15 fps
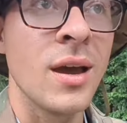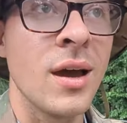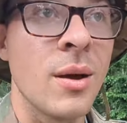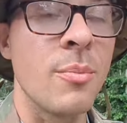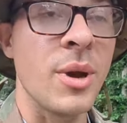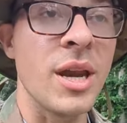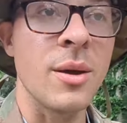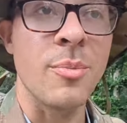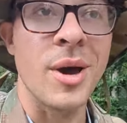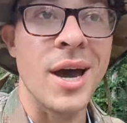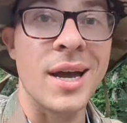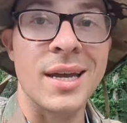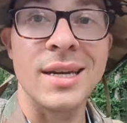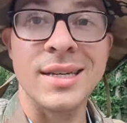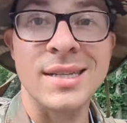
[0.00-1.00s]
made it
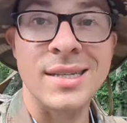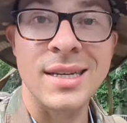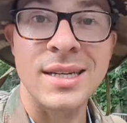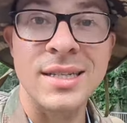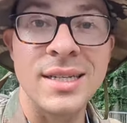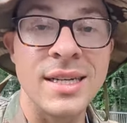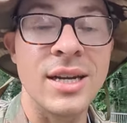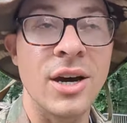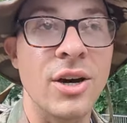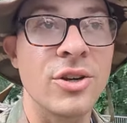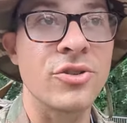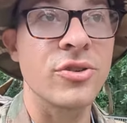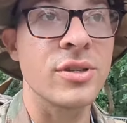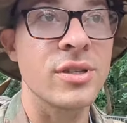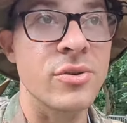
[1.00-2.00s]
back and it's
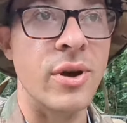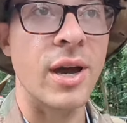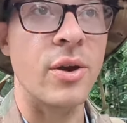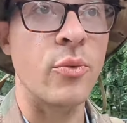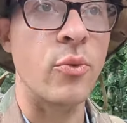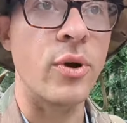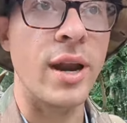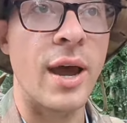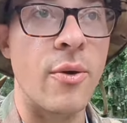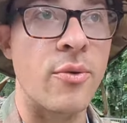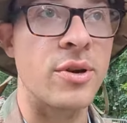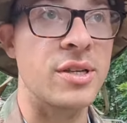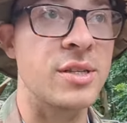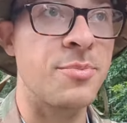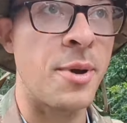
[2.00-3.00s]
1600 so I had one hour
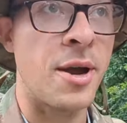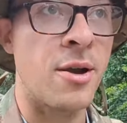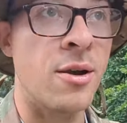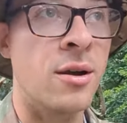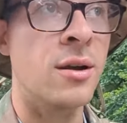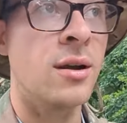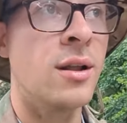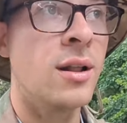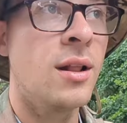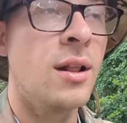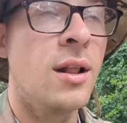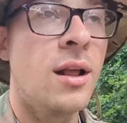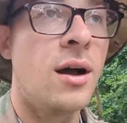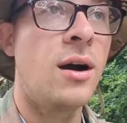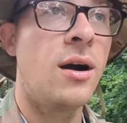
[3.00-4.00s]
to spare
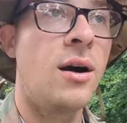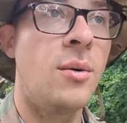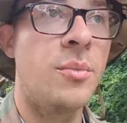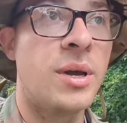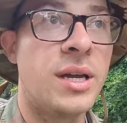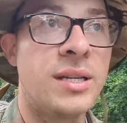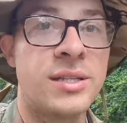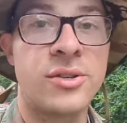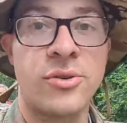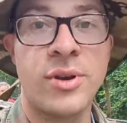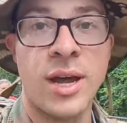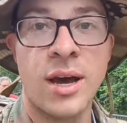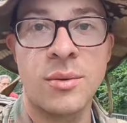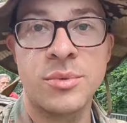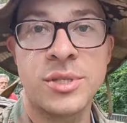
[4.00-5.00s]
um, and so
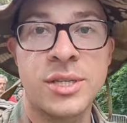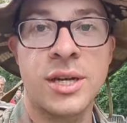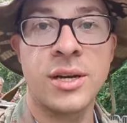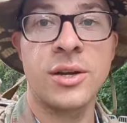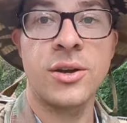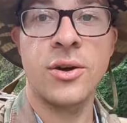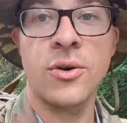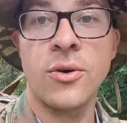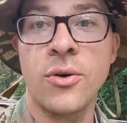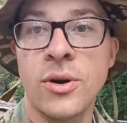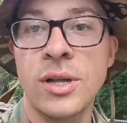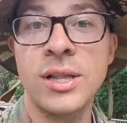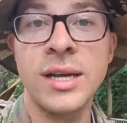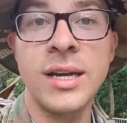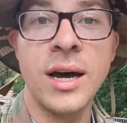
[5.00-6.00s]
now I'm just gonna go
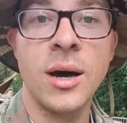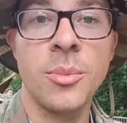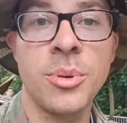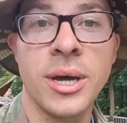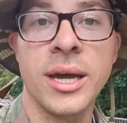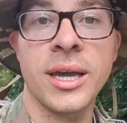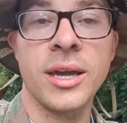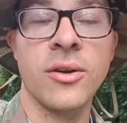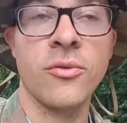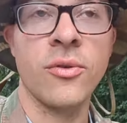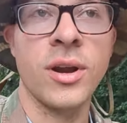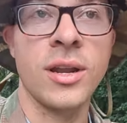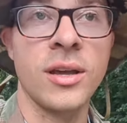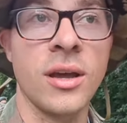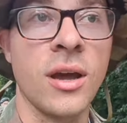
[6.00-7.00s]
clean up and get
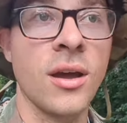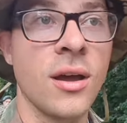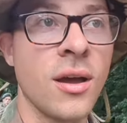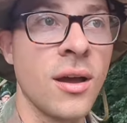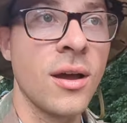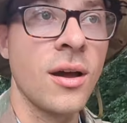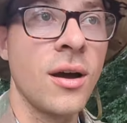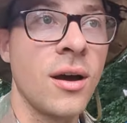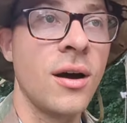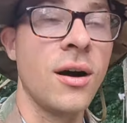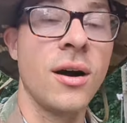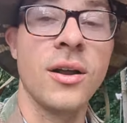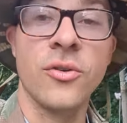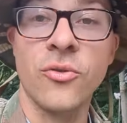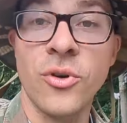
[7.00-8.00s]
ready uh,
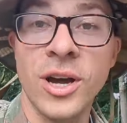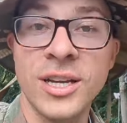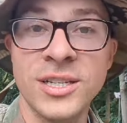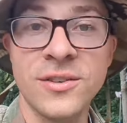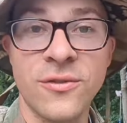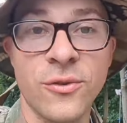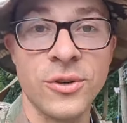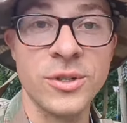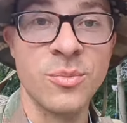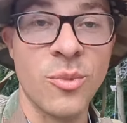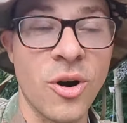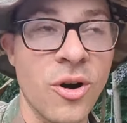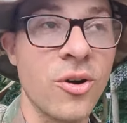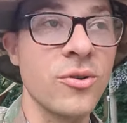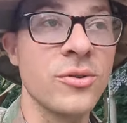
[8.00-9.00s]
and rest for
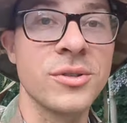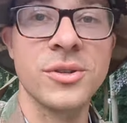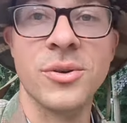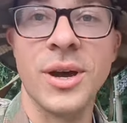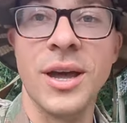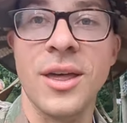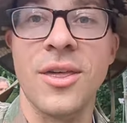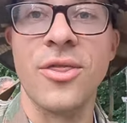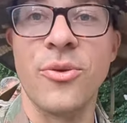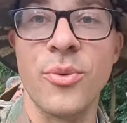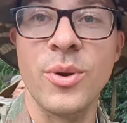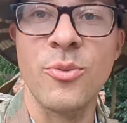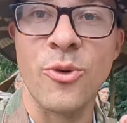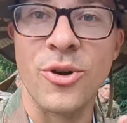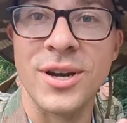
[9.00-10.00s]
tomorrow. So we got
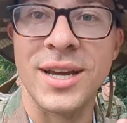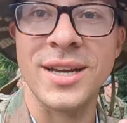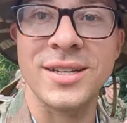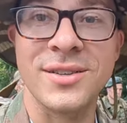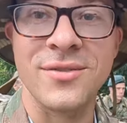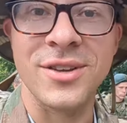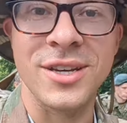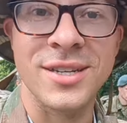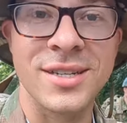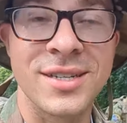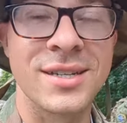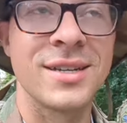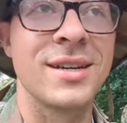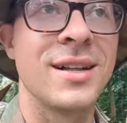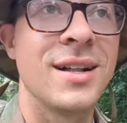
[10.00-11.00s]
three more days of this,
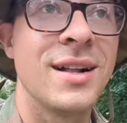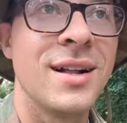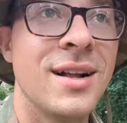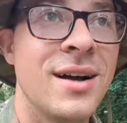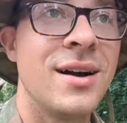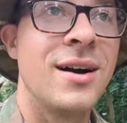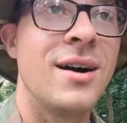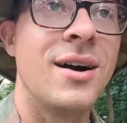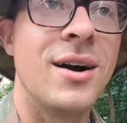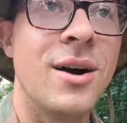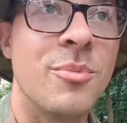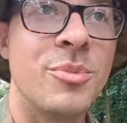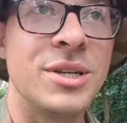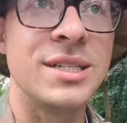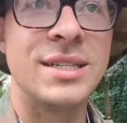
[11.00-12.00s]

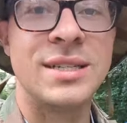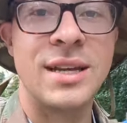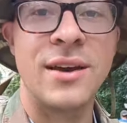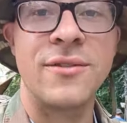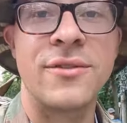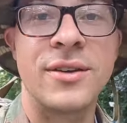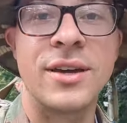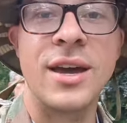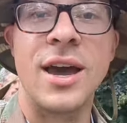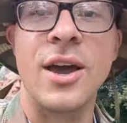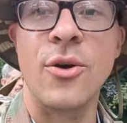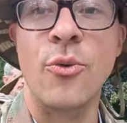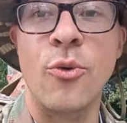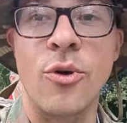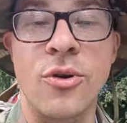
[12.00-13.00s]
um, but definitely a
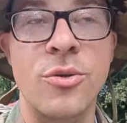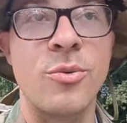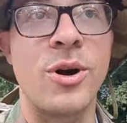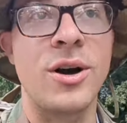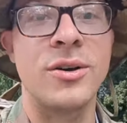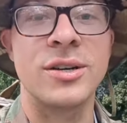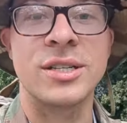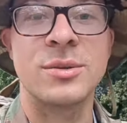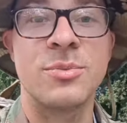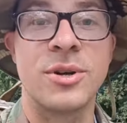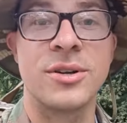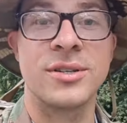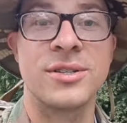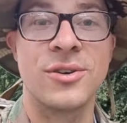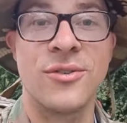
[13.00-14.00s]
worthwhile
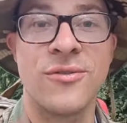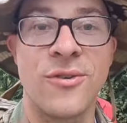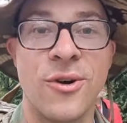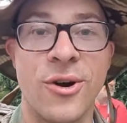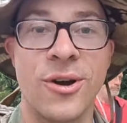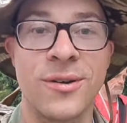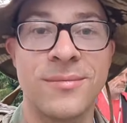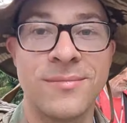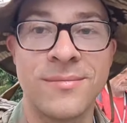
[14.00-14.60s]
experience so far.